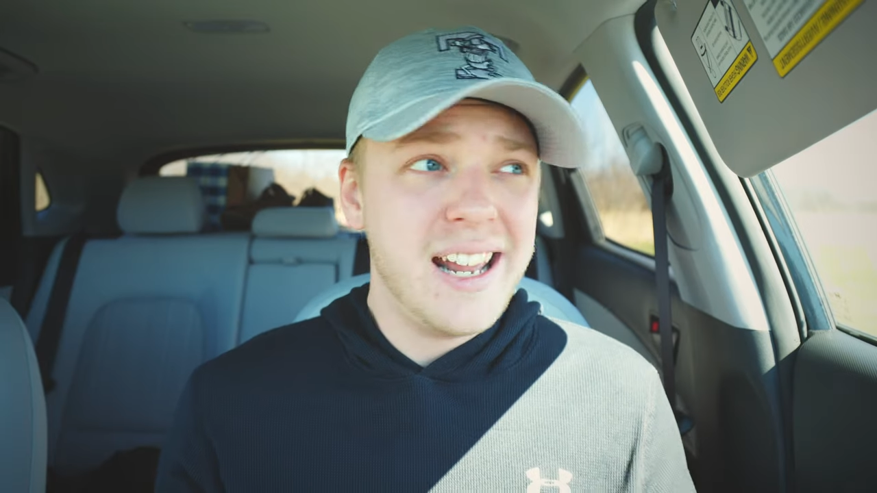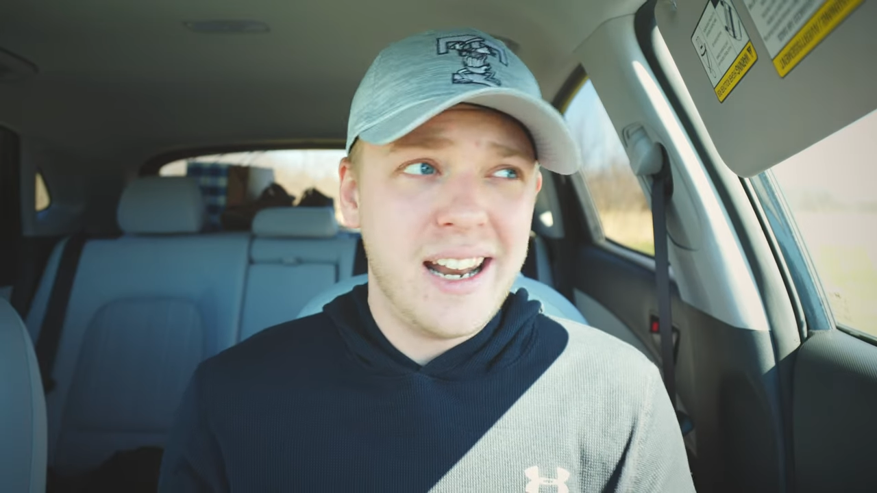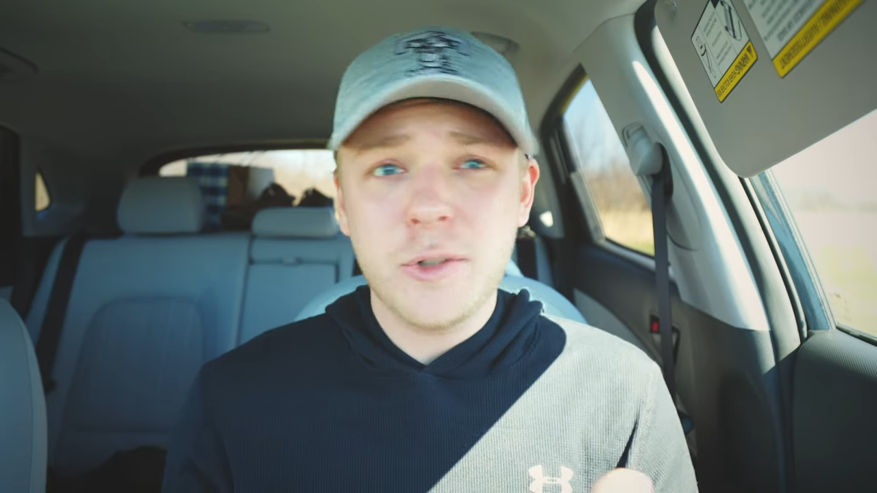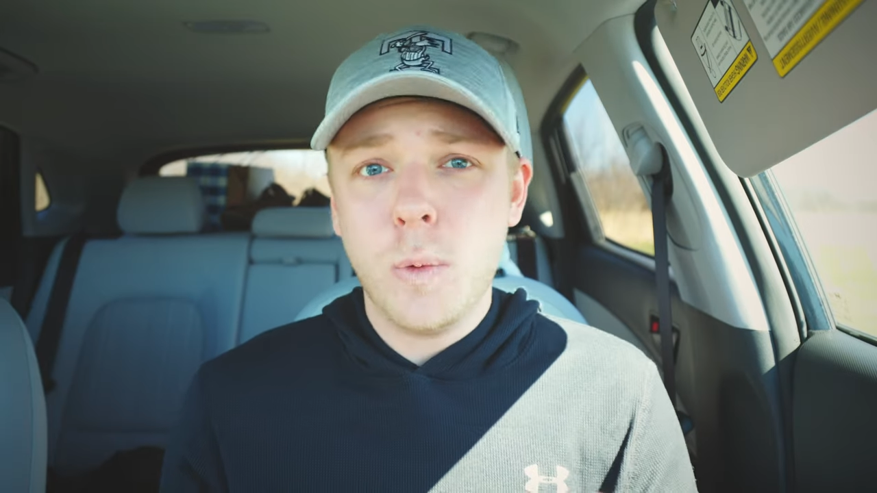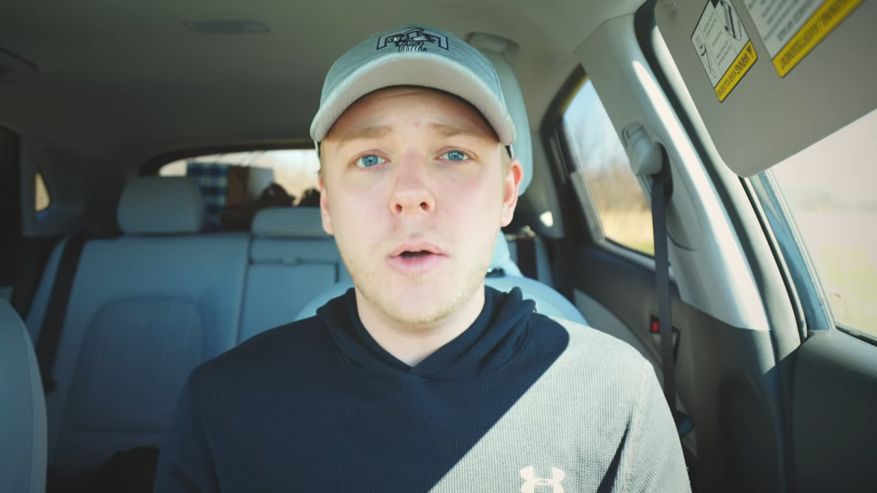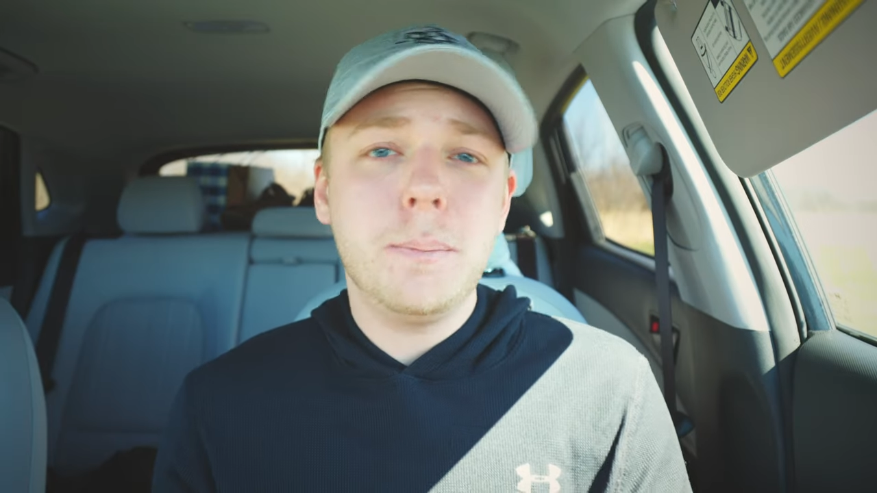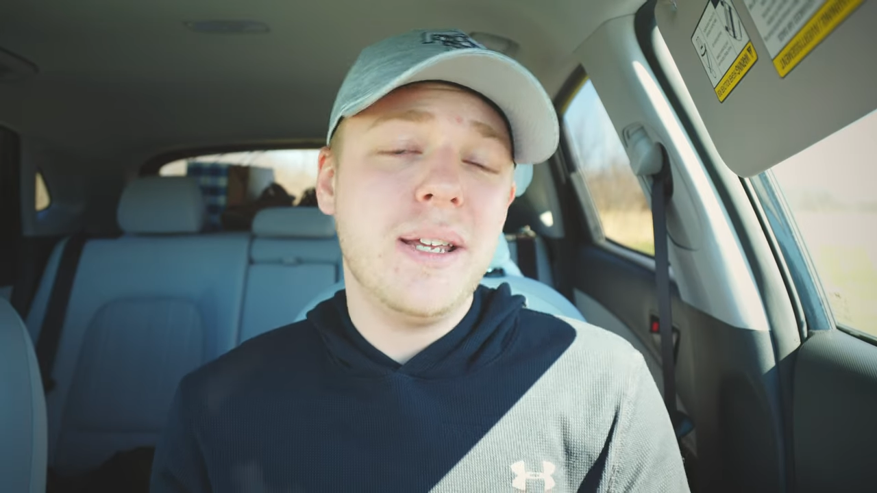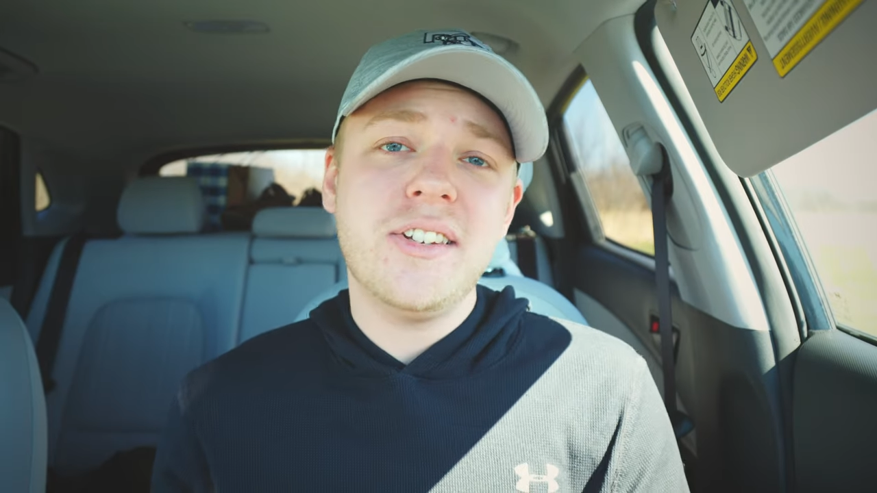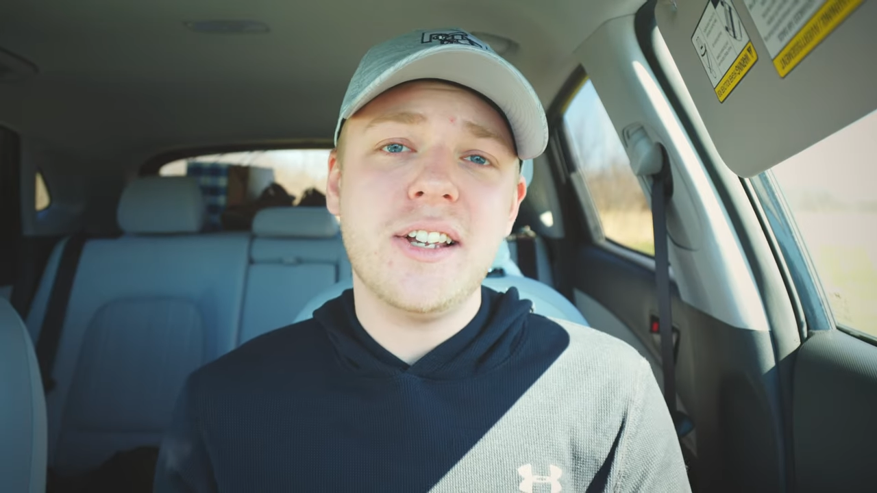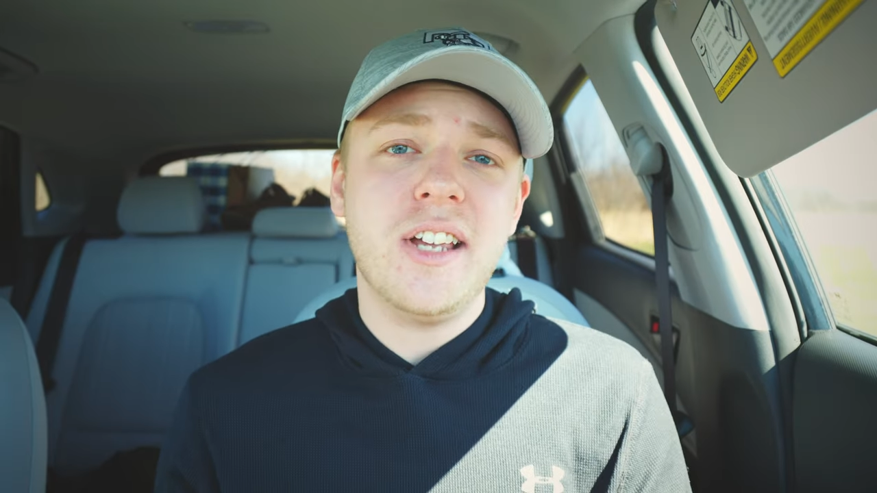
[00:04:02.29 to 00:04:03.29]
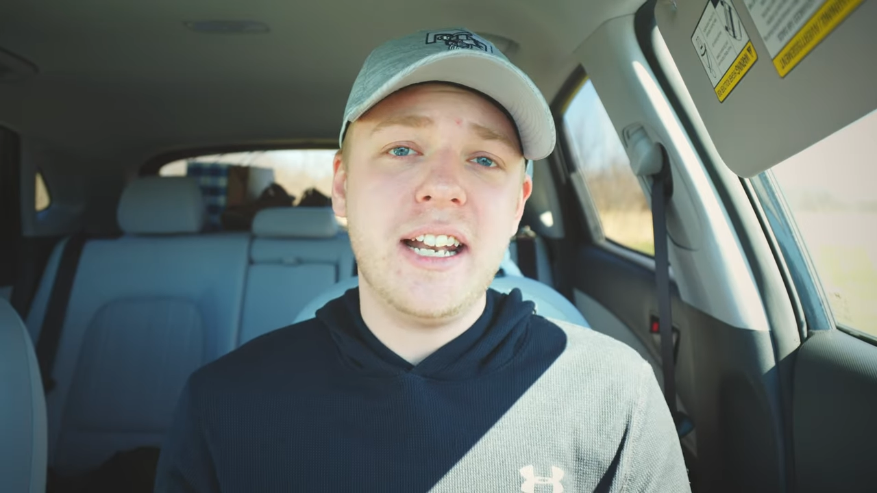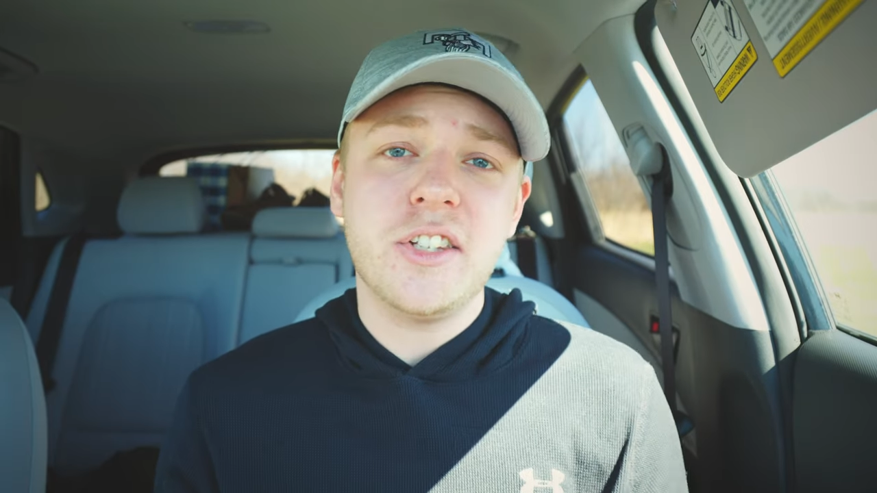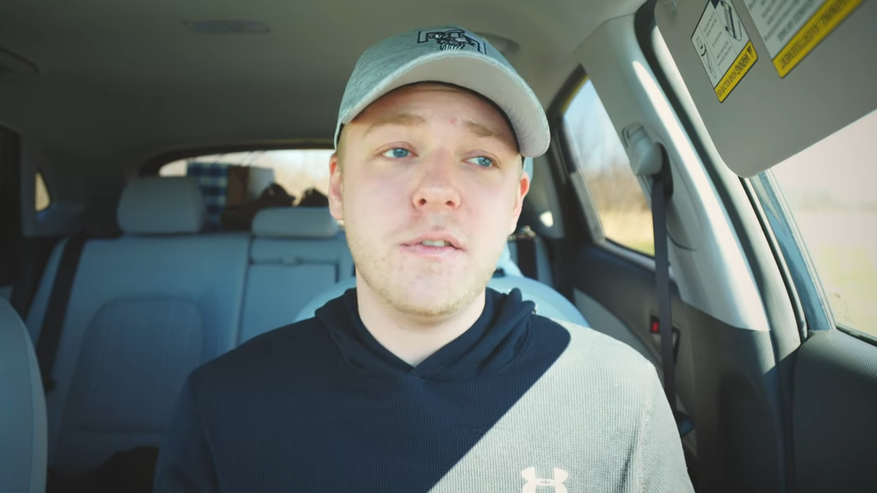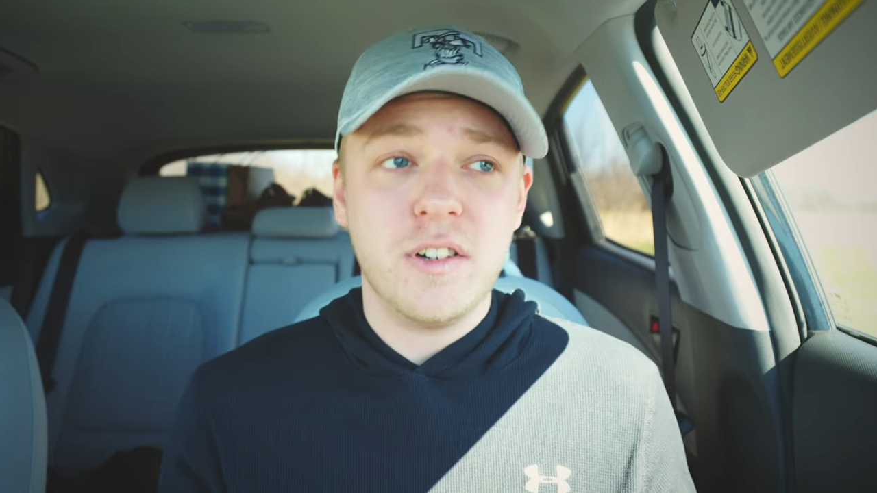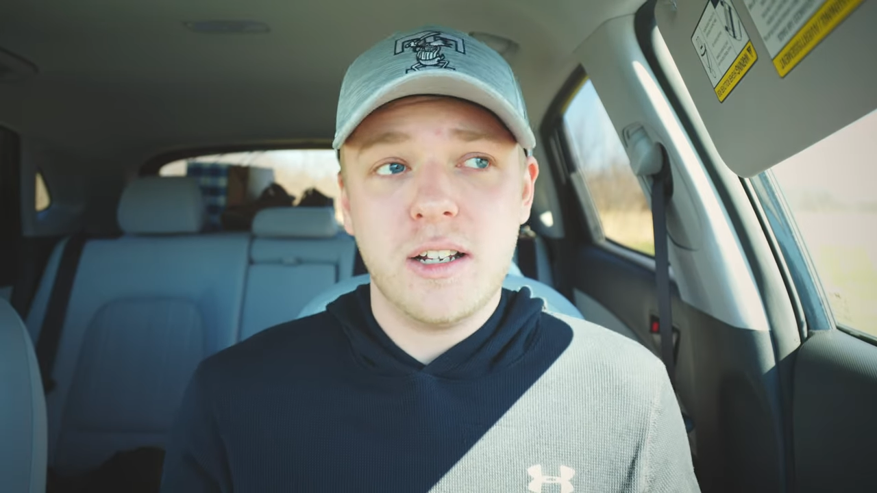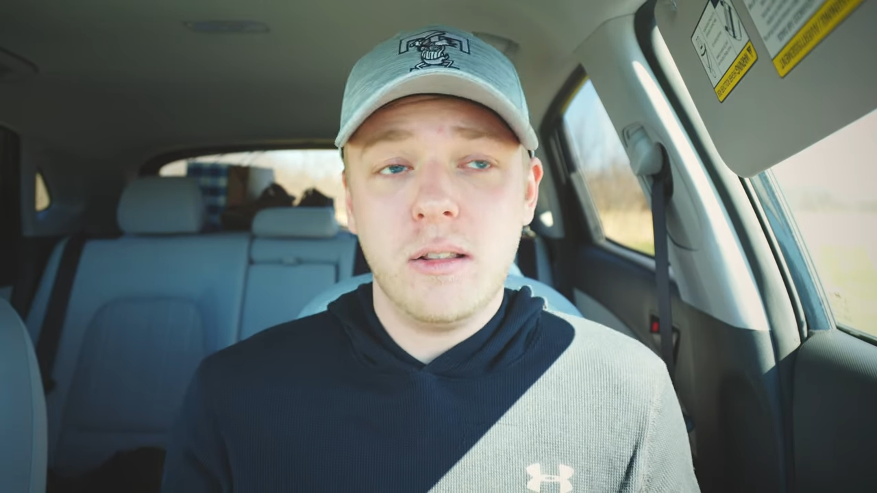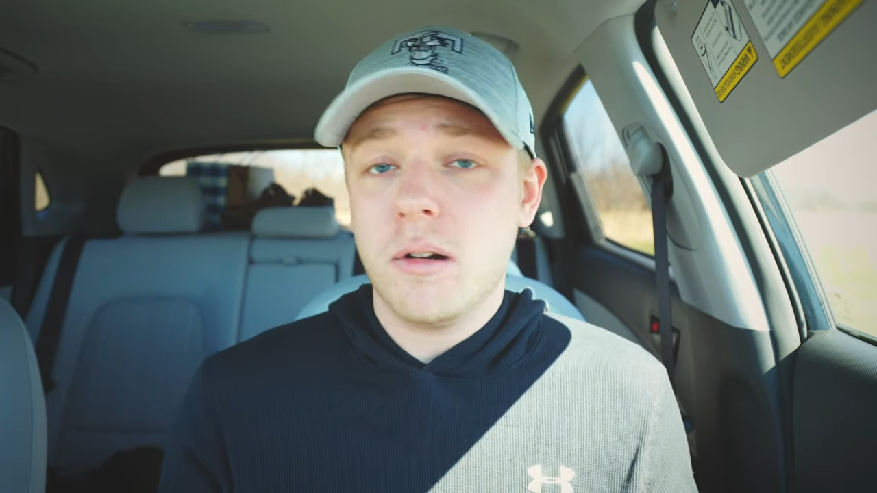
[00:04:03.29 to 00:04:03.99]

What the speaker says: And as well, BCSN has a very